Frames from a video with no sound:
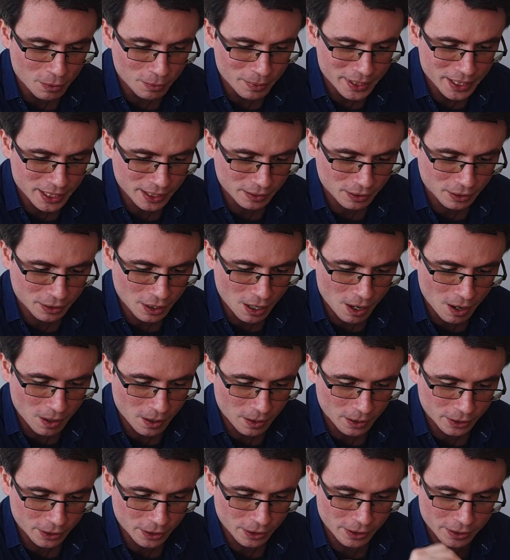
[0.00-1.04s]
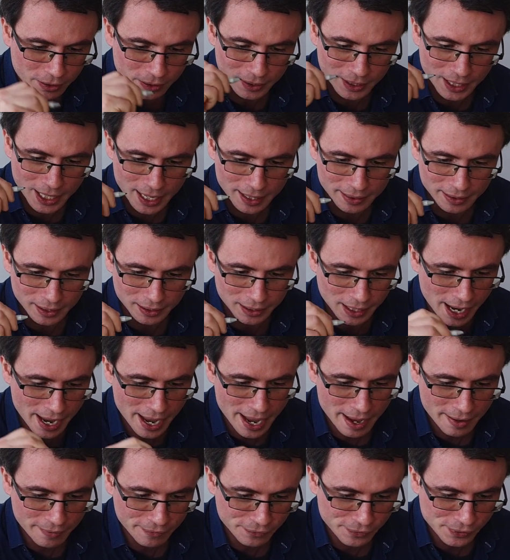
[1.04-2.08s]
we are going to get that
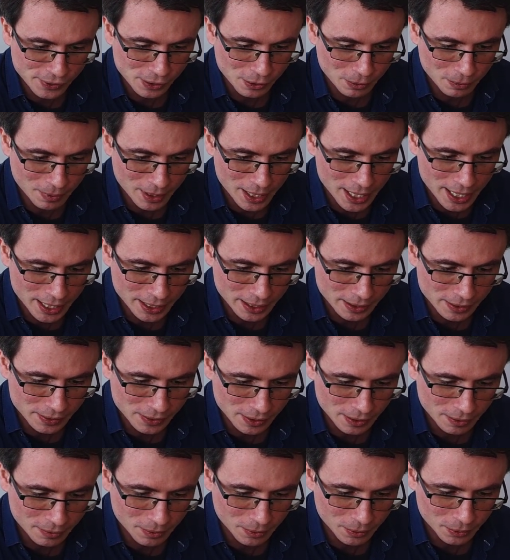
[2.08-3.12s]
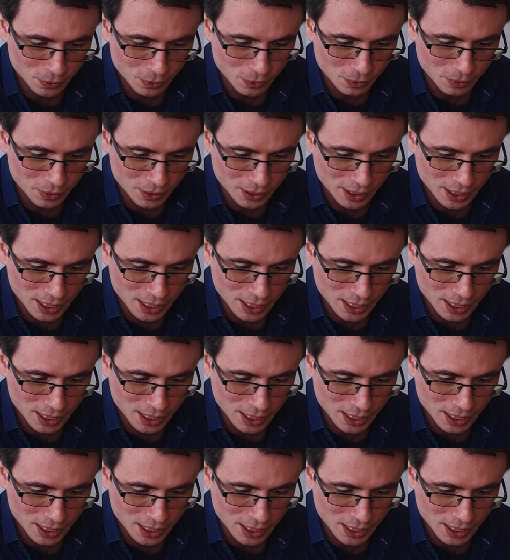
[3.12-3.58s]
f squared is equal to